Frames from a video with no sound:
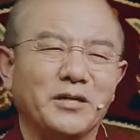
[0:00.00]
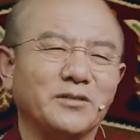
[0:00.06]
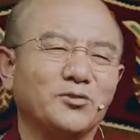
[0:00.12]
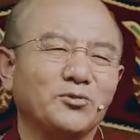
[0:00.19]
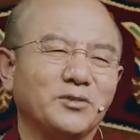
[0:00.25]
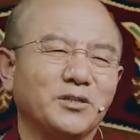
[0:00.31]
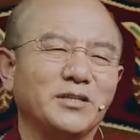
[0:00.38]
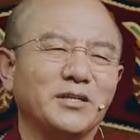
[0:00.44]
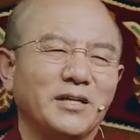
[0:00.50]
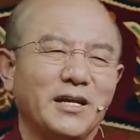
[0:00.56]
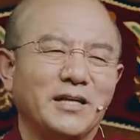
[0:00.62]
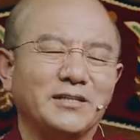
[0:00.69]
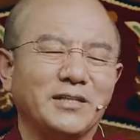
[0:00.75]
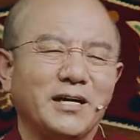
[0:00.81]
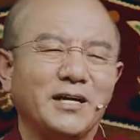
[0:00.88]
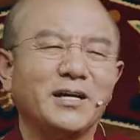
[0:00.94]
So over
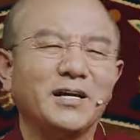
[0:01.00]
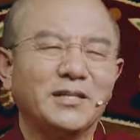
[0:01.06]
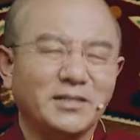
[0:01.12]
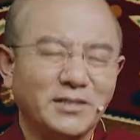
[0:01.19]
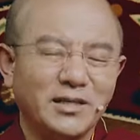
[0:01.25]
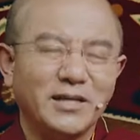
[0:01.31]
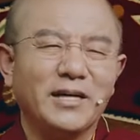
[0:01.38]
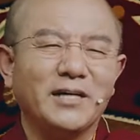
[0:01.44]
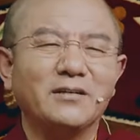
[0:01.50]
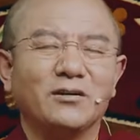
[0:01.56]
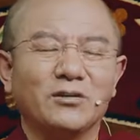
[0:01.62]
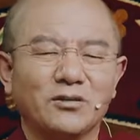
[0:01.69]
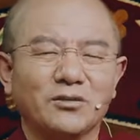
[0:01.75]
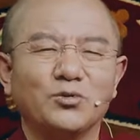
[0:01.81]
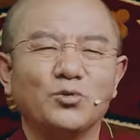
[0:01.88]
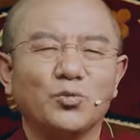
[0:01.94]
here it talks about
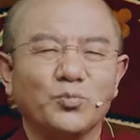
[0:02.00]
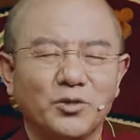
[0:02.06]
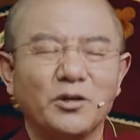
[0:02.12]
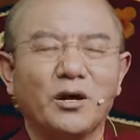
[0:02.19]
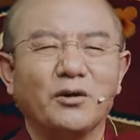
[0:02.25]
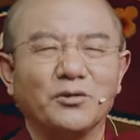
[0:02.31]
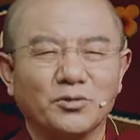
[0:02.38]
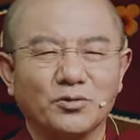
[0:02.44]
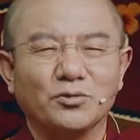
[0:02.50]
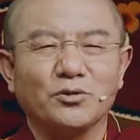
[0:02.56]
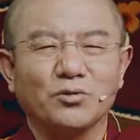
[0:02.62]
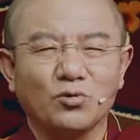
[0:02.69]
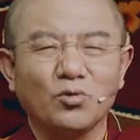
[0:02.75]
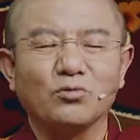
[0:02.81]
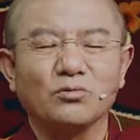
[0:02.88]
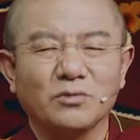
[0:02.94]
how is
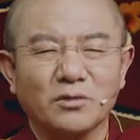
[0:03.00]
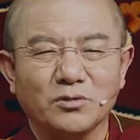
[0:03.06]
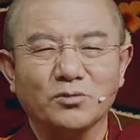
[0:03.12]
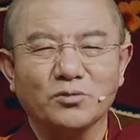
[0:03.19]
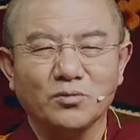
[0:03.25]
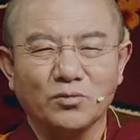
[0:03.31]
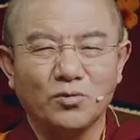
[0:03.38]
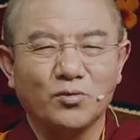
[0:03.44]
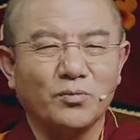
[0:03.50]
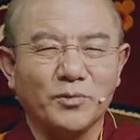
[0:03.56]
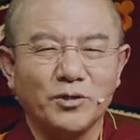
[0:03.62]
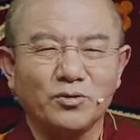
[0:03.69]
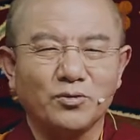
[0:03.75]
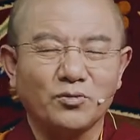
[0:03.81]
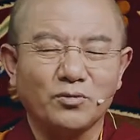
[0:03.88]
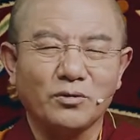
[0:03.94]
it that
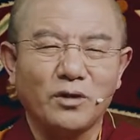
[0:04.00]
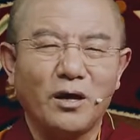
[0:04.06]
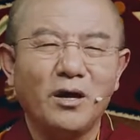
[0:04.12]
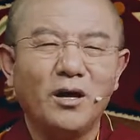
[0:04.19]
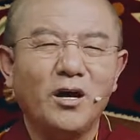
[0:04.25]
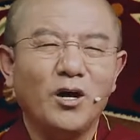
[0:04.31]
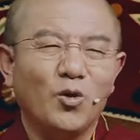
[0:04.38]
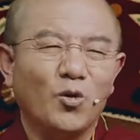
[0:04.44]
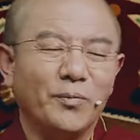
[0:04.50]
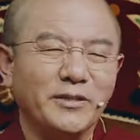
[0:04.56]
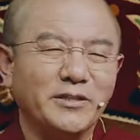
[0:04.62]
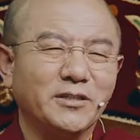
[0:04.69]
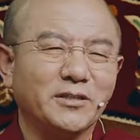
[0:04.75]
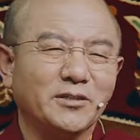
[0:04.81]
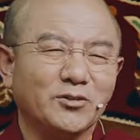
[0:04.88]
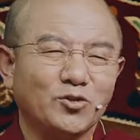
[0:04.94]
everyone has Buddha
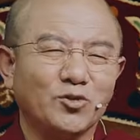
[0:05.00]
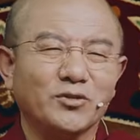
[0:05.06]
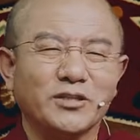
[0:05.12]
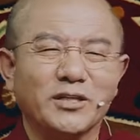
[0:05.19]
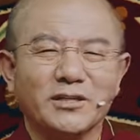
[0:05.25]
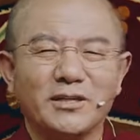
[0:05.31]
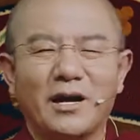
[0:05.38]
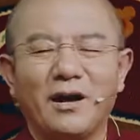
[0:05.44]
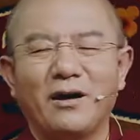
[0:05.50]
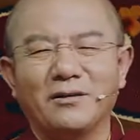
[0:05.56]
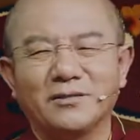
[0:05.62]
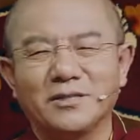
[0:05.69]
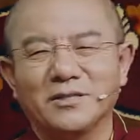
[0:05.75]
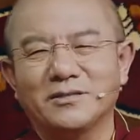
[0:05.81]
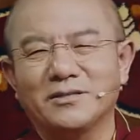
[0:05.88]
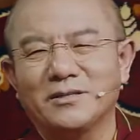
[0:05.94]
nature through the
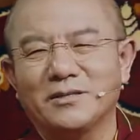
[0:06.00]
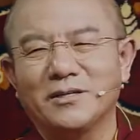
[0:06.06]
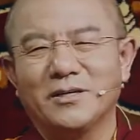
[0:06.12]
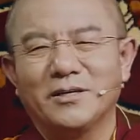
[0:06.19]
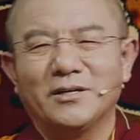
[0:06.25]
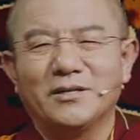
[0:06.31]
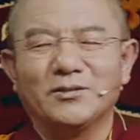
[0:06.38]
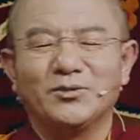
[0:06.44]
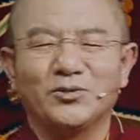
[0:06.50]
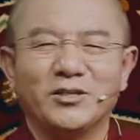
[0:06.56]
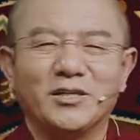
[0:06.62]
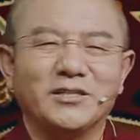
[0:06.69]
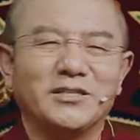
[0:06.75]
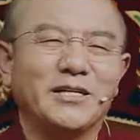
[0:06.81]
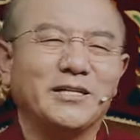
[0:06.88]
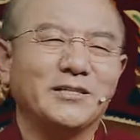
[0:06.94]
10
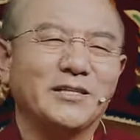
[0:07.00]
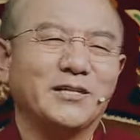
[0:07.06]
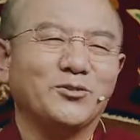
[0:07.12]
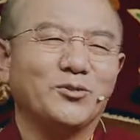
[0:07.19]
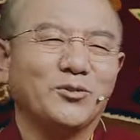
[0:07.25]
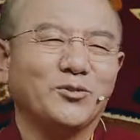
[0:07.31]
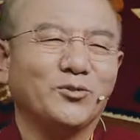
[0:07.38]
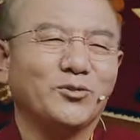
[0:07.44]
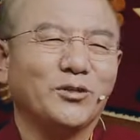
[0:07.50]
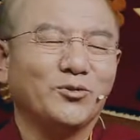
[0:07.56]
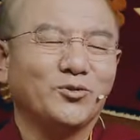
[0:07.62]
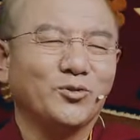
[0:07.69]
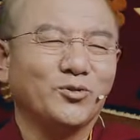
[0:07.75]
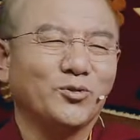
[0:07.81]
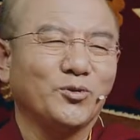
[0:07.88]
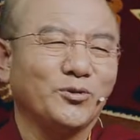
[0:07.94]
aspects and 9
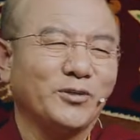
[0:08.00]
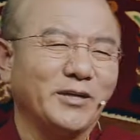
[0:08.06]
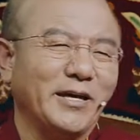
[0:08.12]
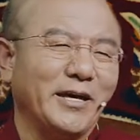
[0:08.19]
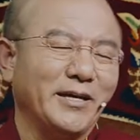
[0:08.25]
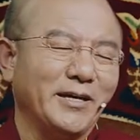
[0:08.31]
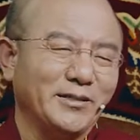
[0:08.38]
examples.